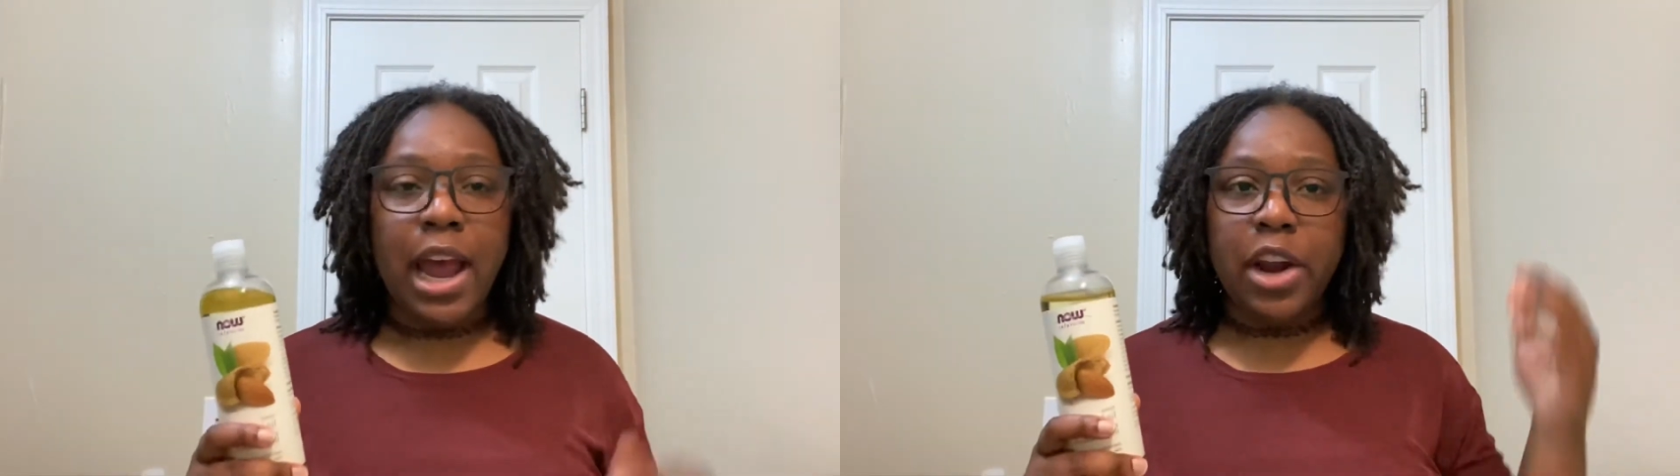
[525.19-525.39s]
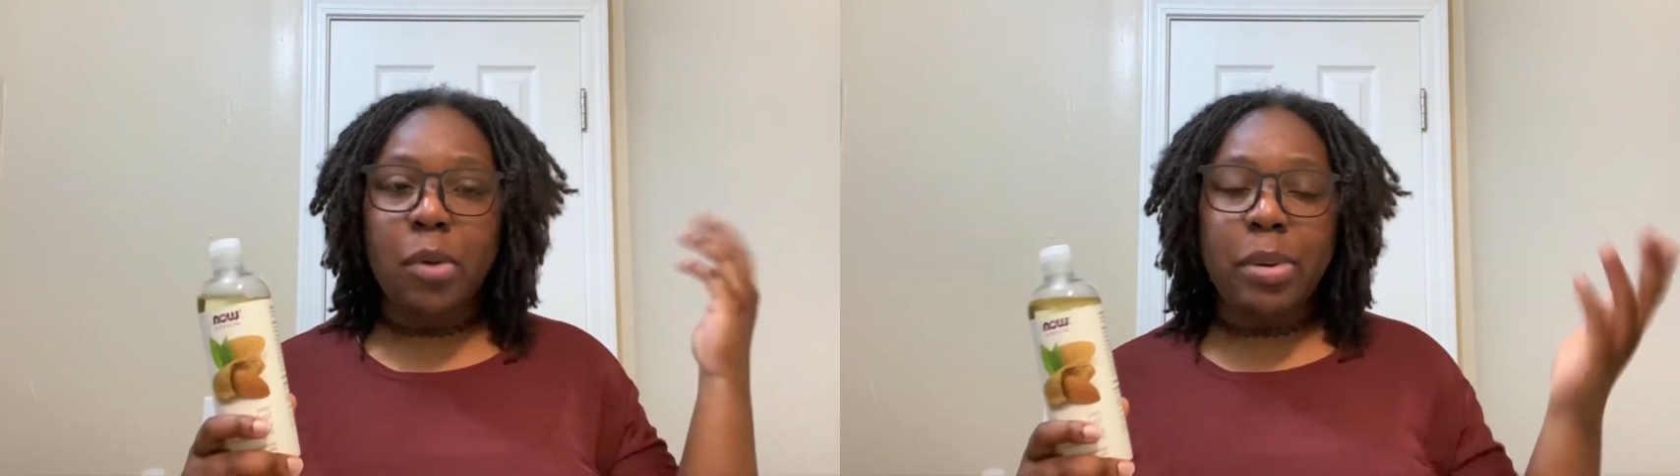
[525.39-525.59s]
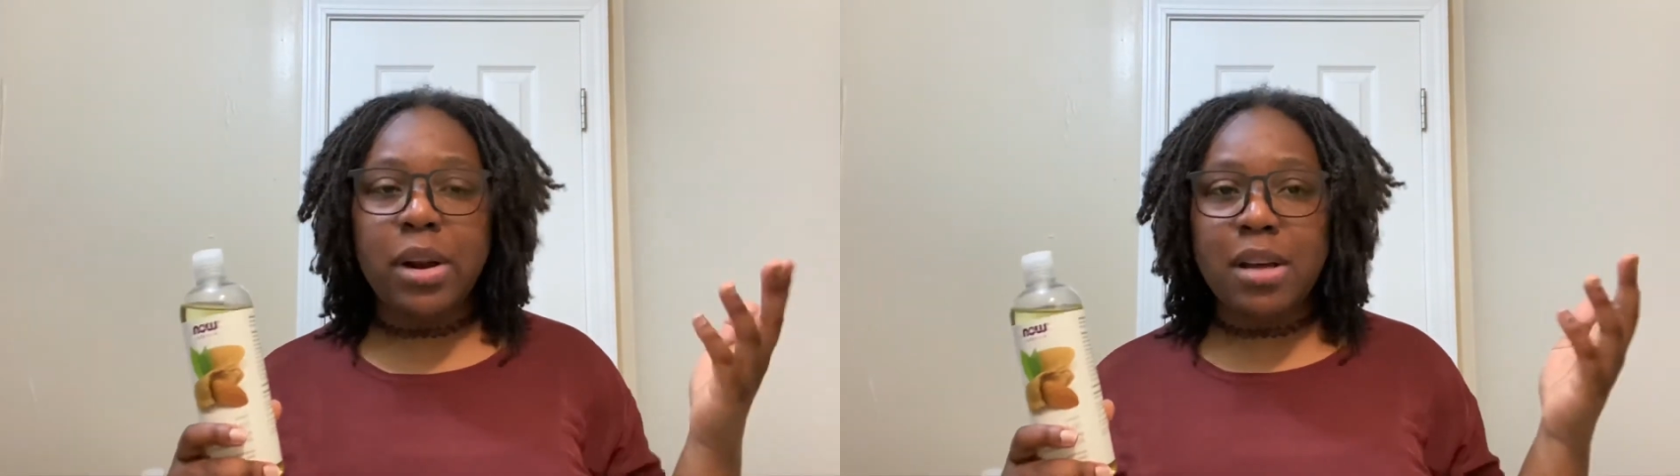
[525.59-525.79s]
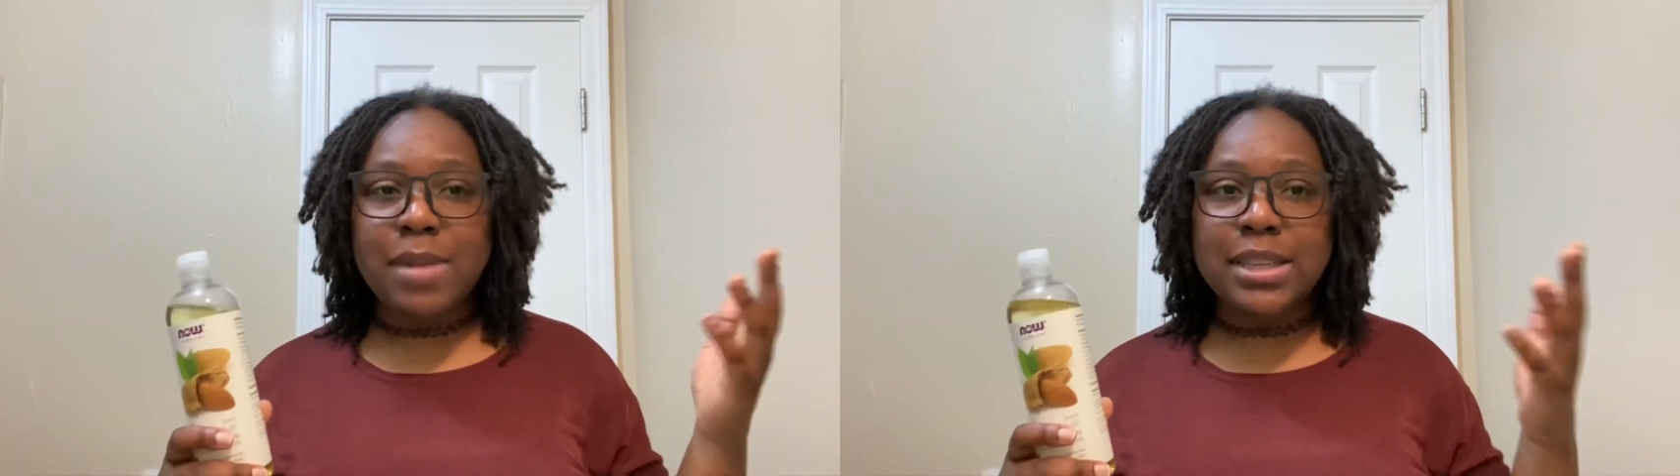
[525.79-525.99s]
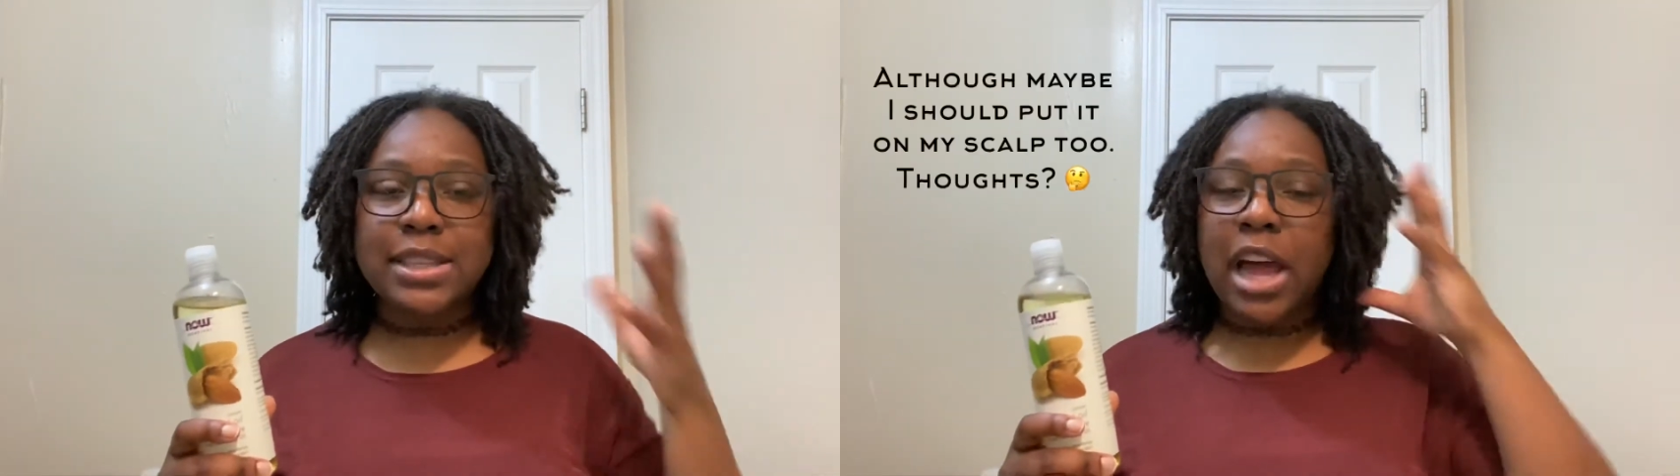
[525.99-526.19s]
I don't put it on
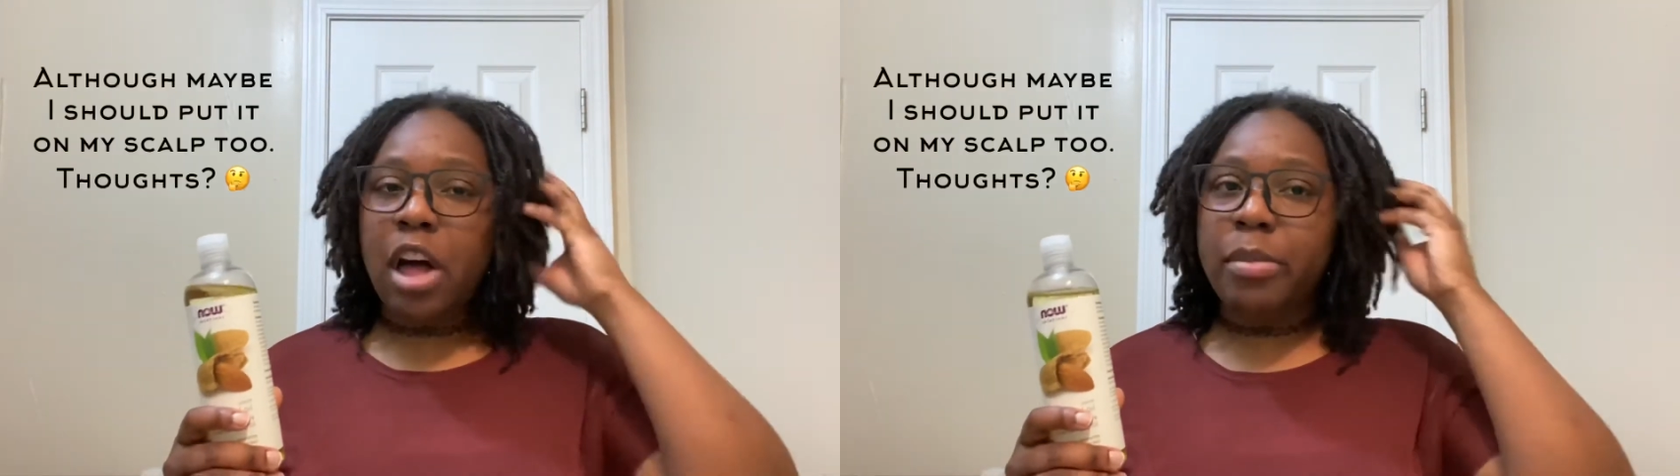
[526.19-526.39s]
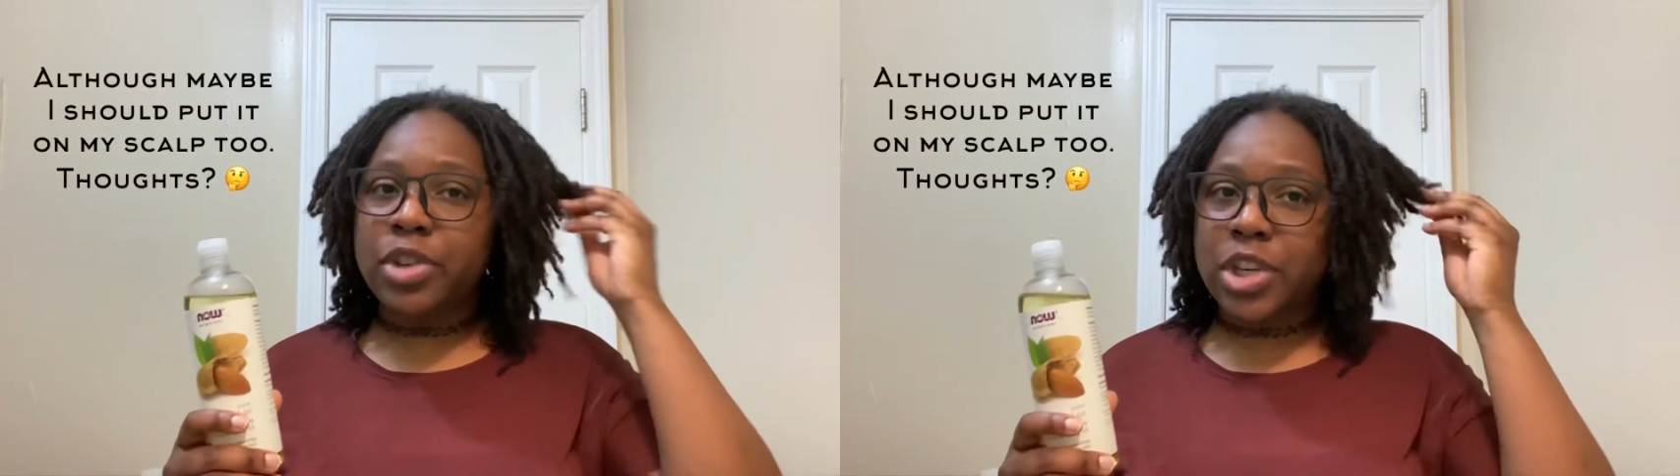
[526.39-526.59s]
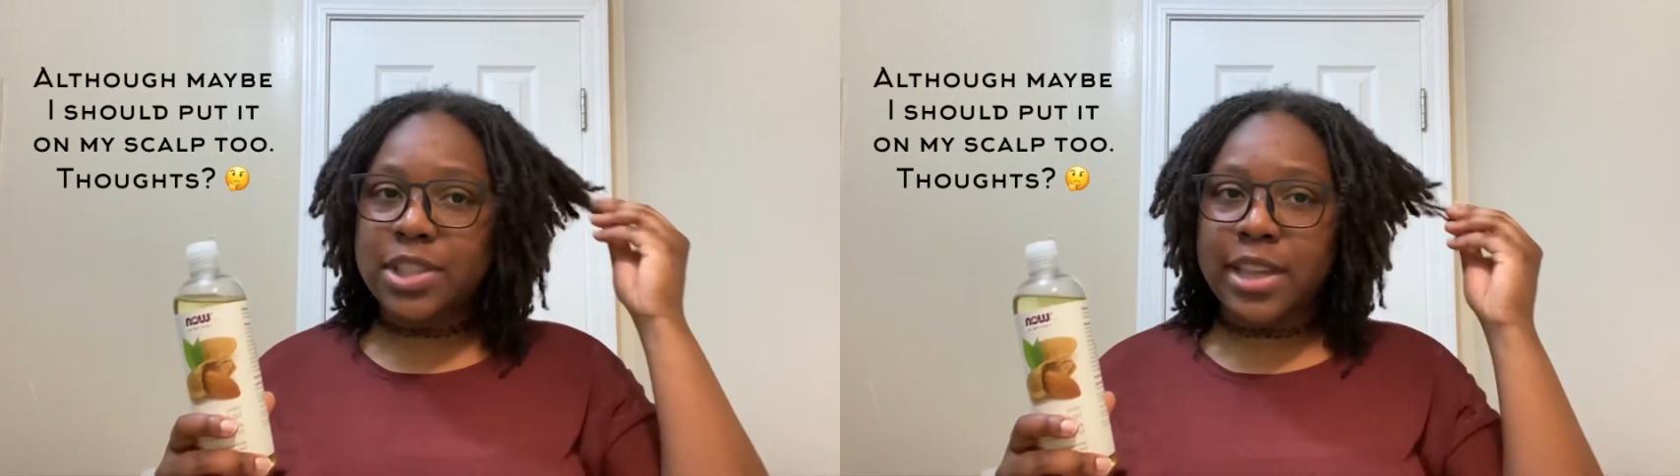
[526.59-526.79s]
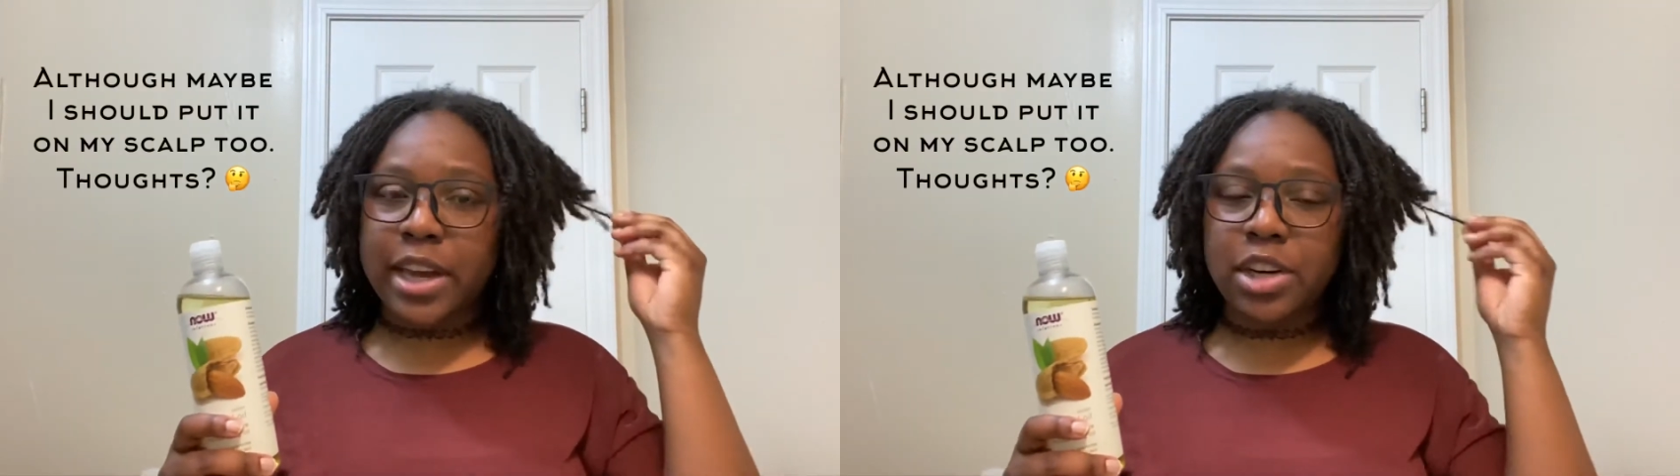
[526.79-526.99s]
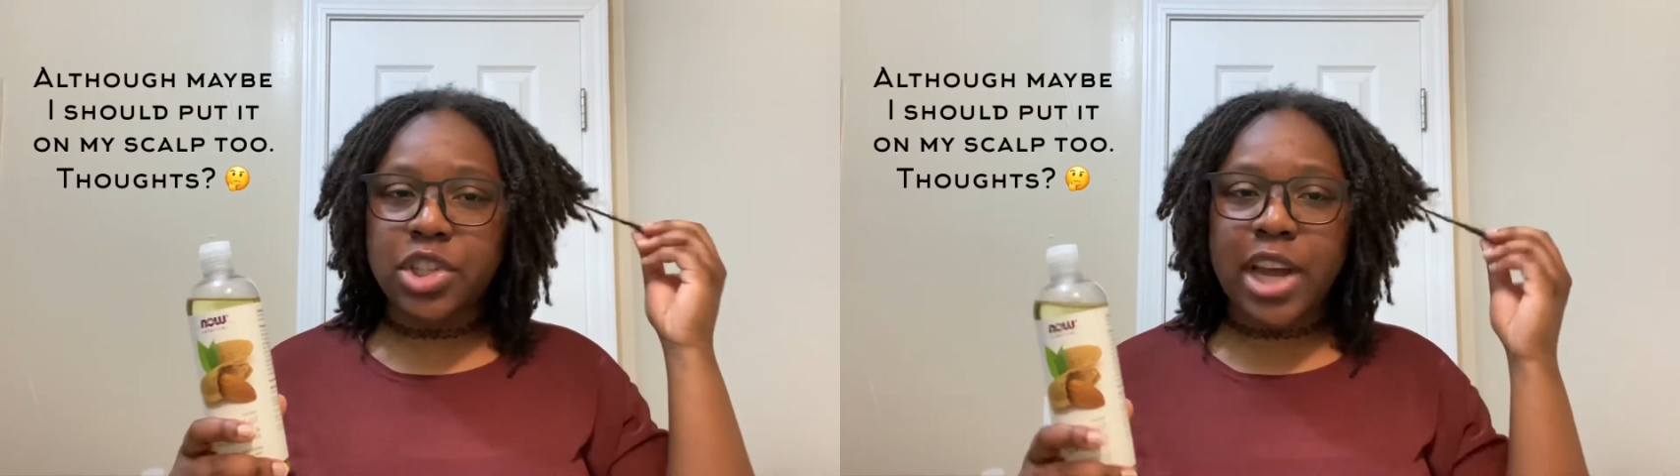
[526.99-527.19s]
my scalp, just the
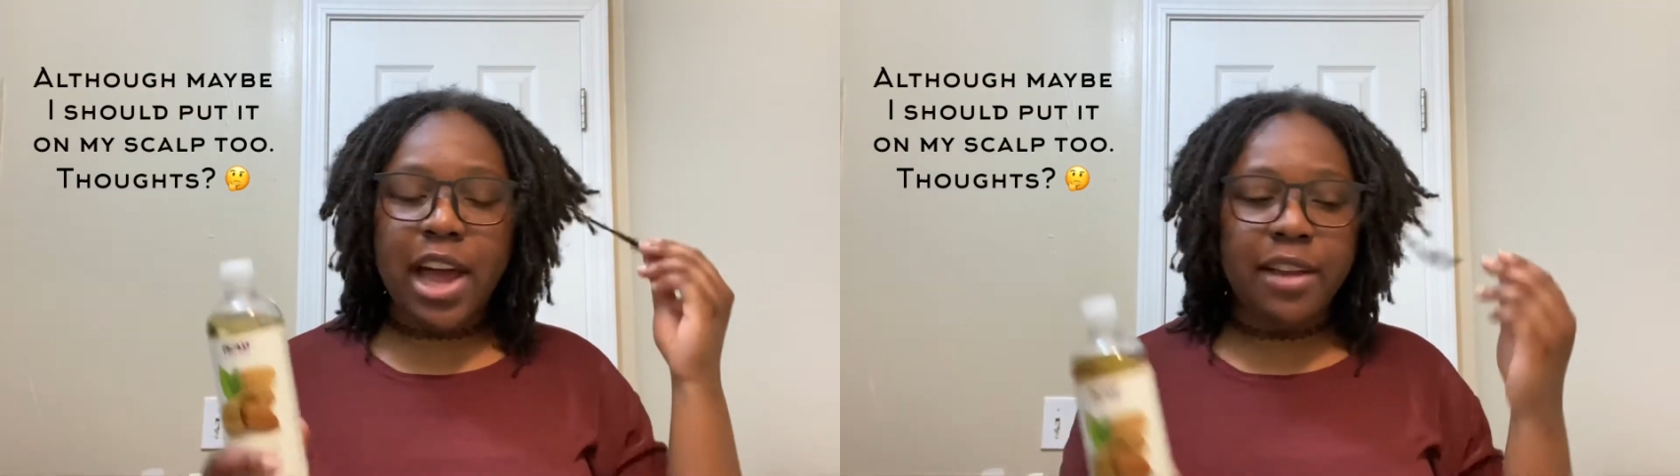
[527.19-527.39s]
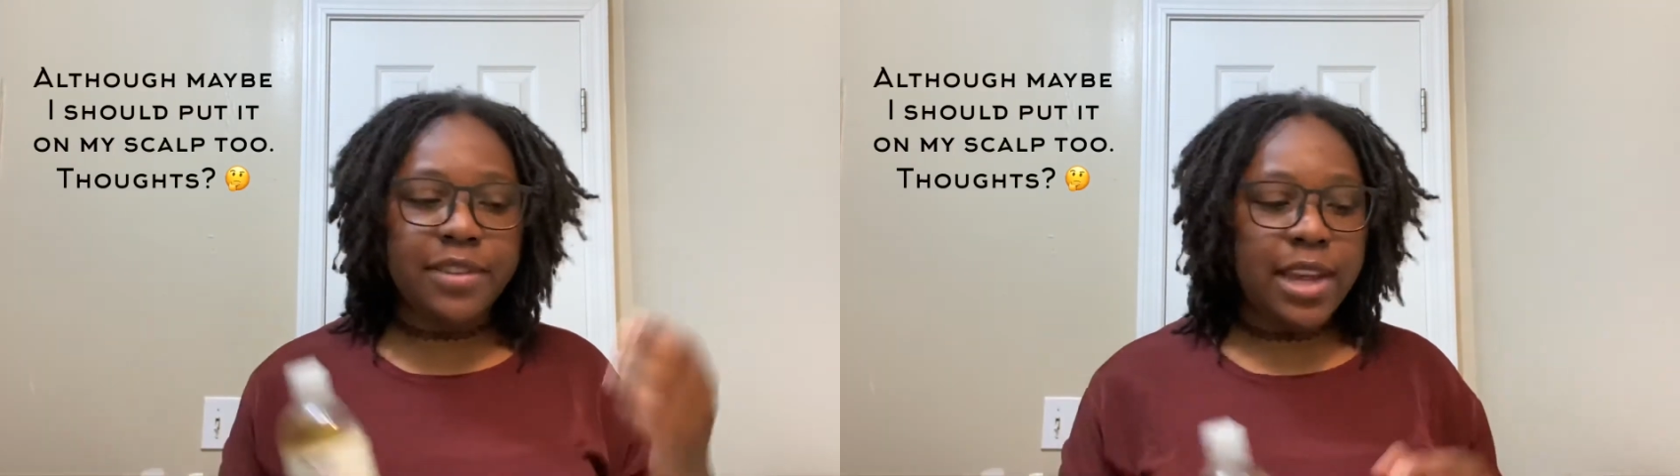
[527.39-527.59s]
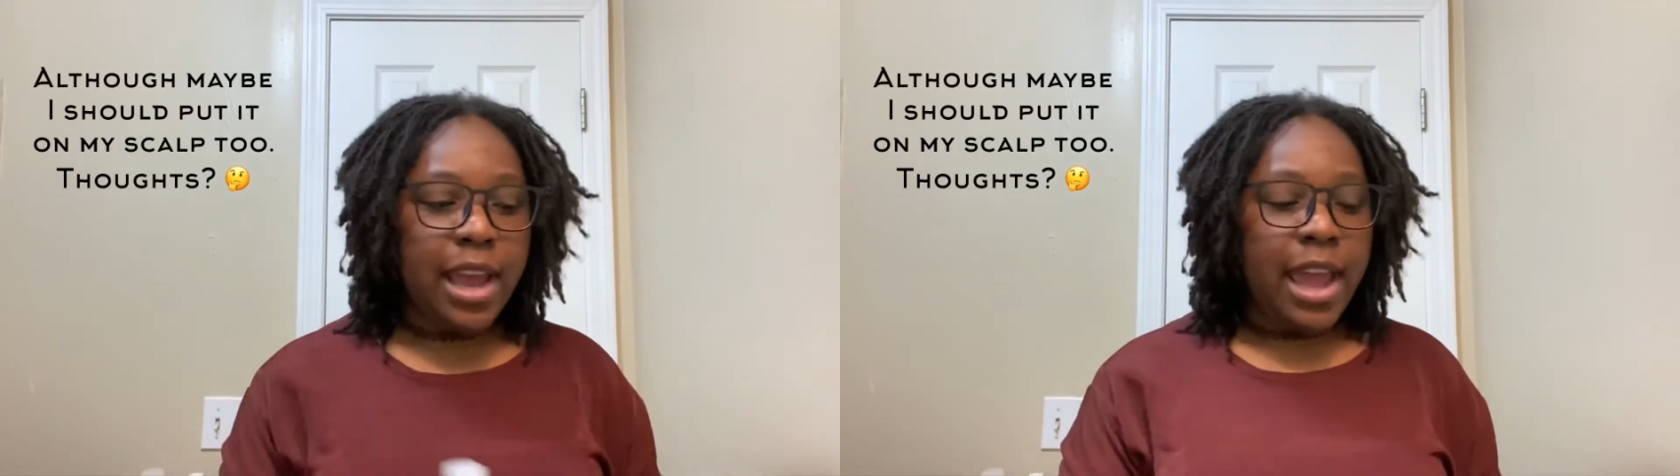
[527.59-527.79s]
hair shaft,